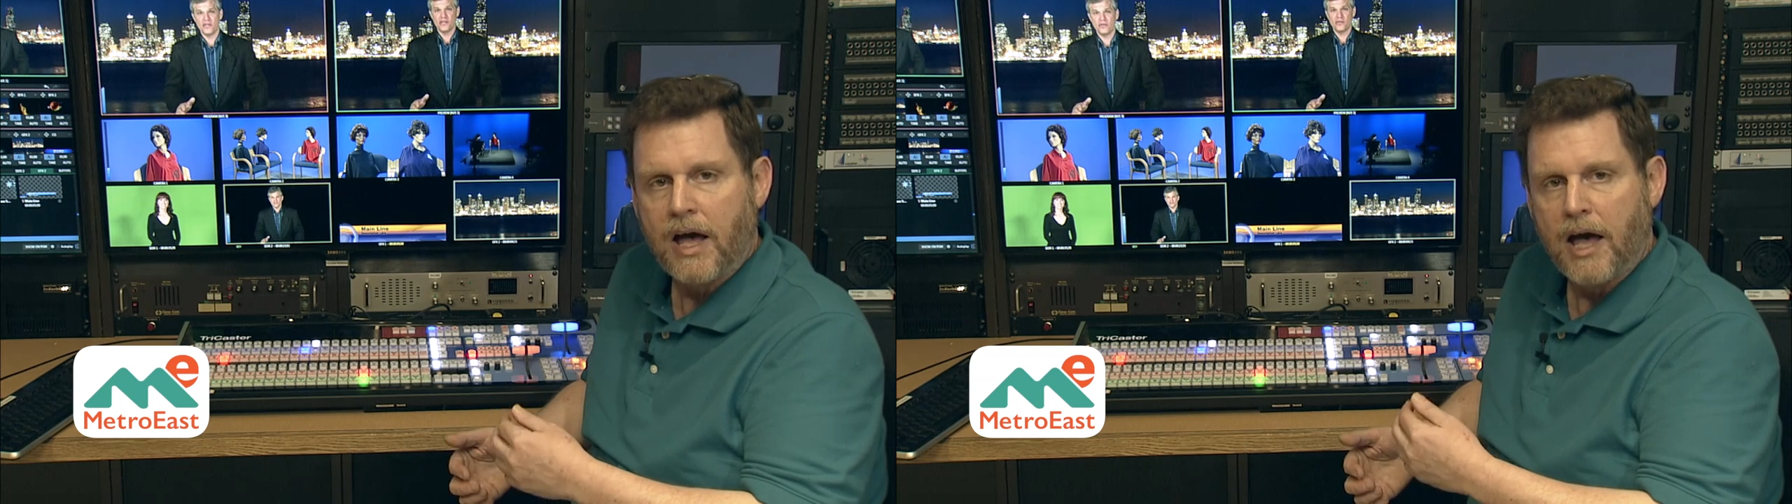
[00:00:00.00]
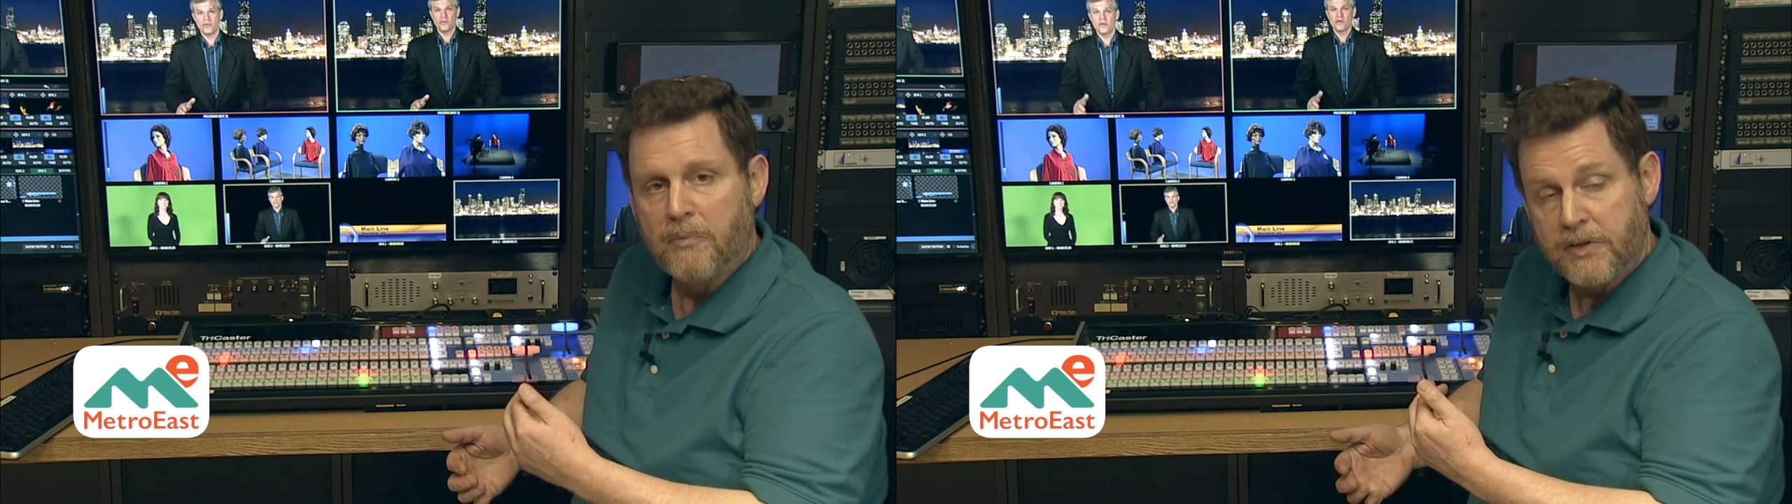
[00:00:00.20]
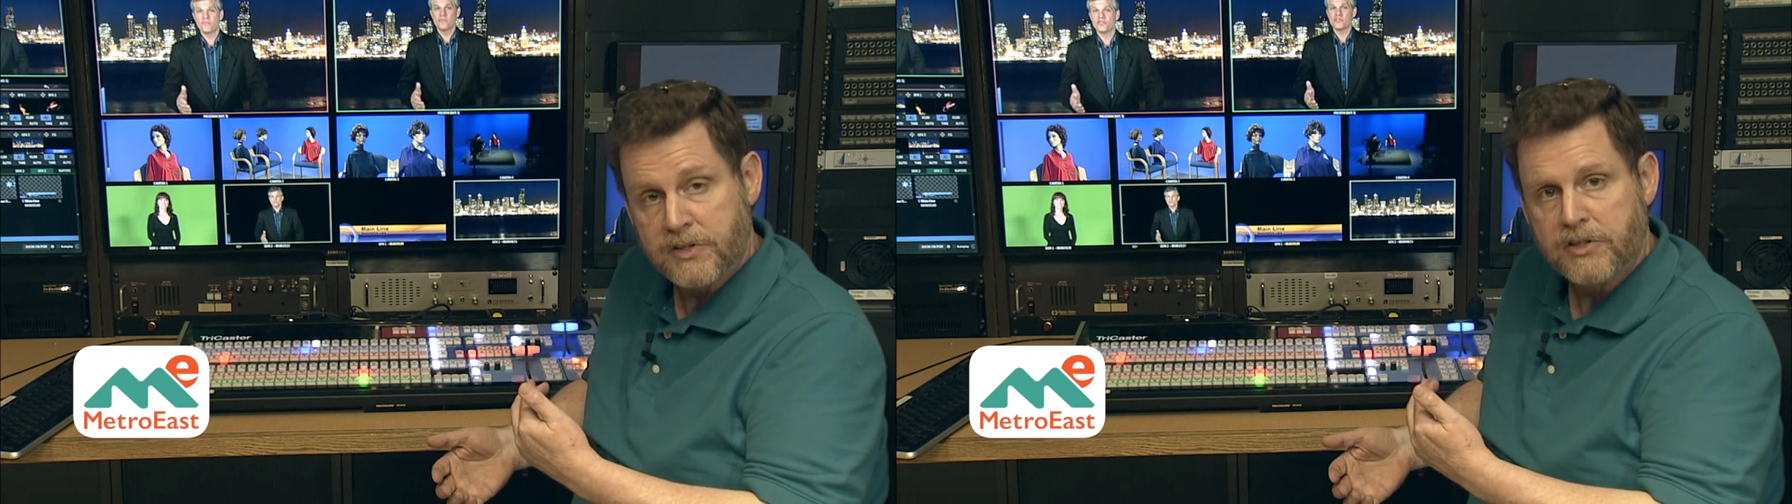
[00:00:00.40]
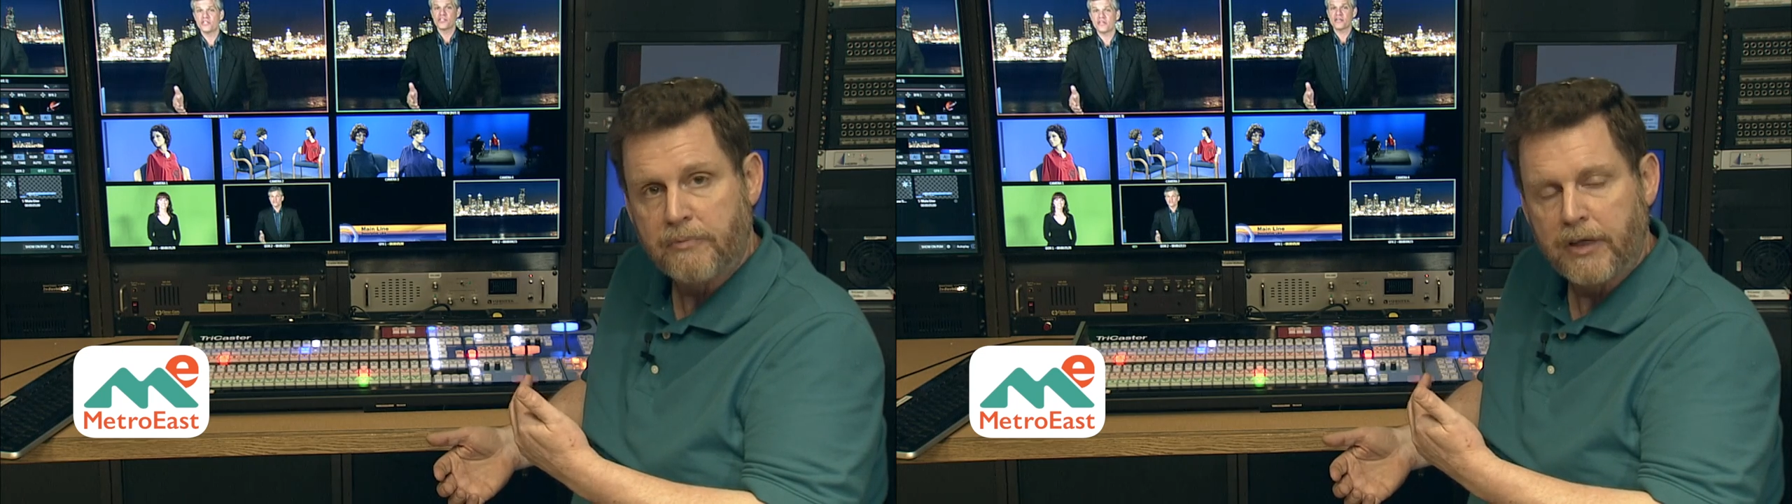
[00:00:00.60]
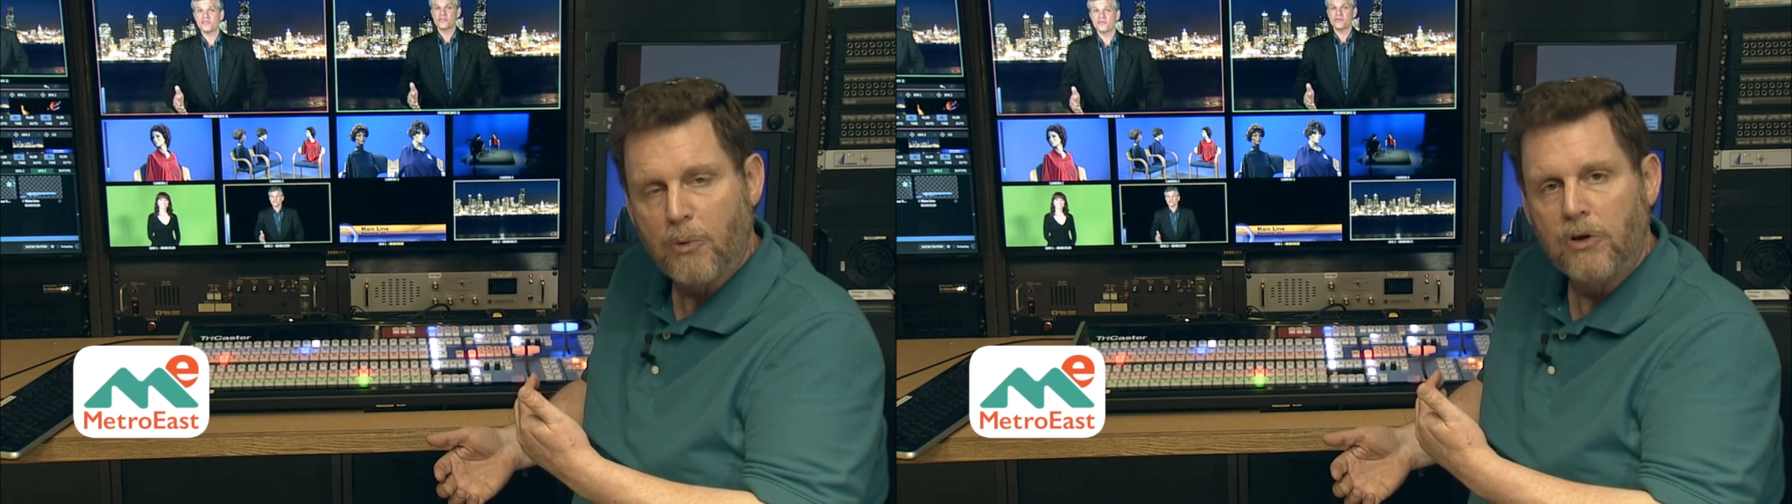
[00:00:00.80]
Uh, this is
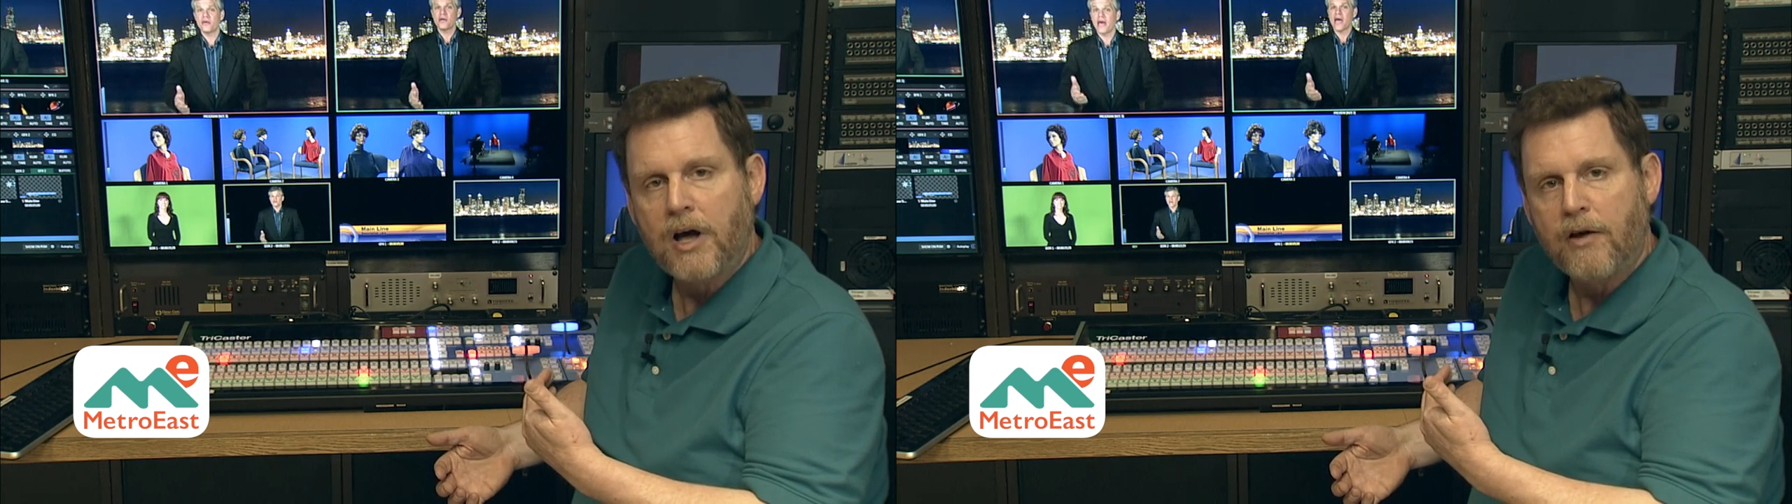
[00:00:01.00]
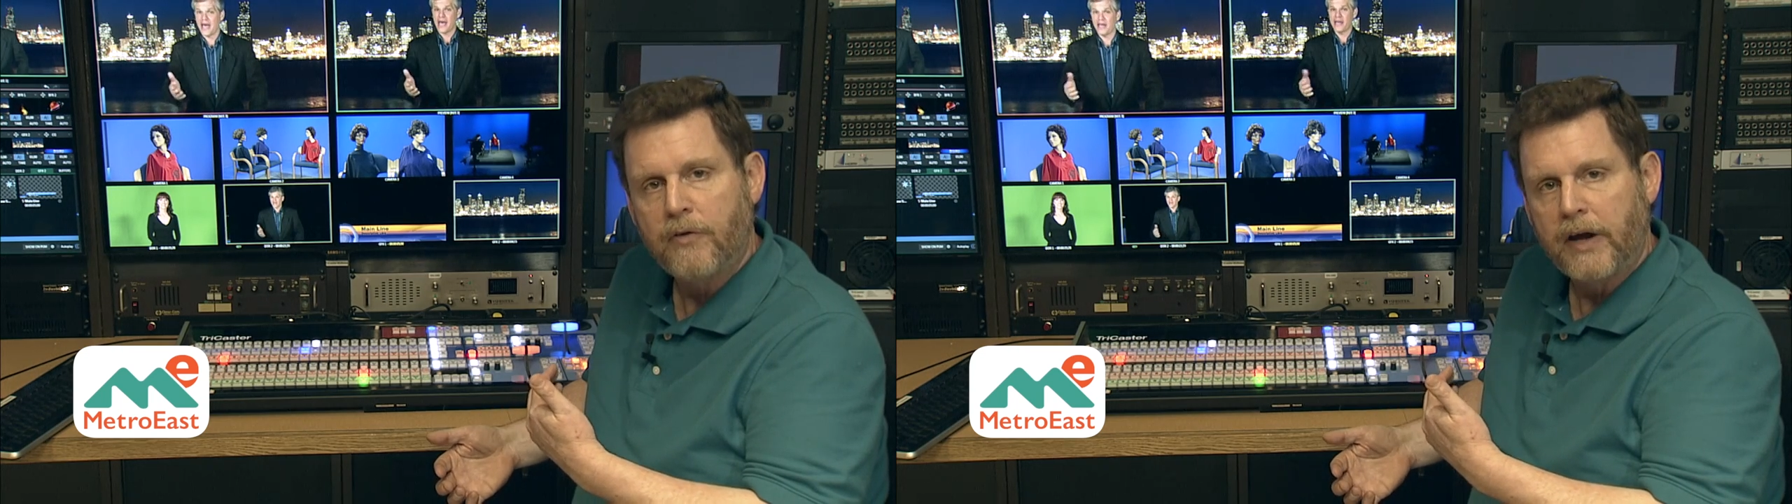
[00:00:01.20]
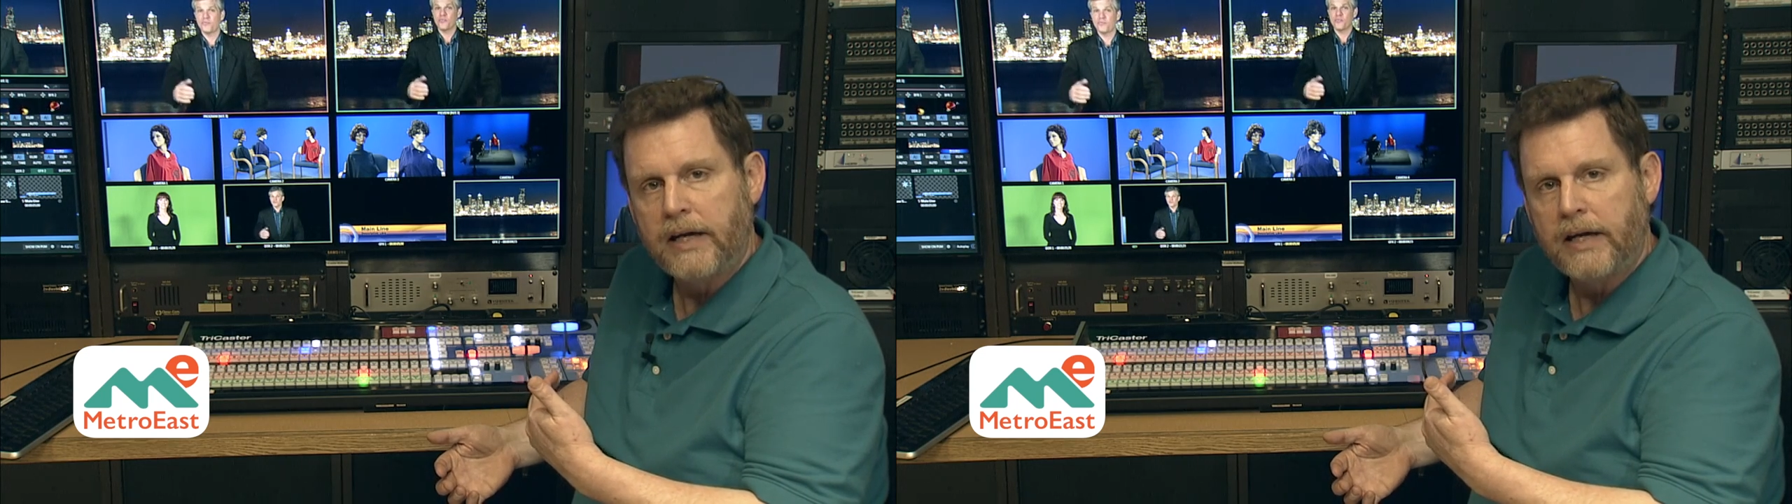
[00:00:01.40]
something we'll cover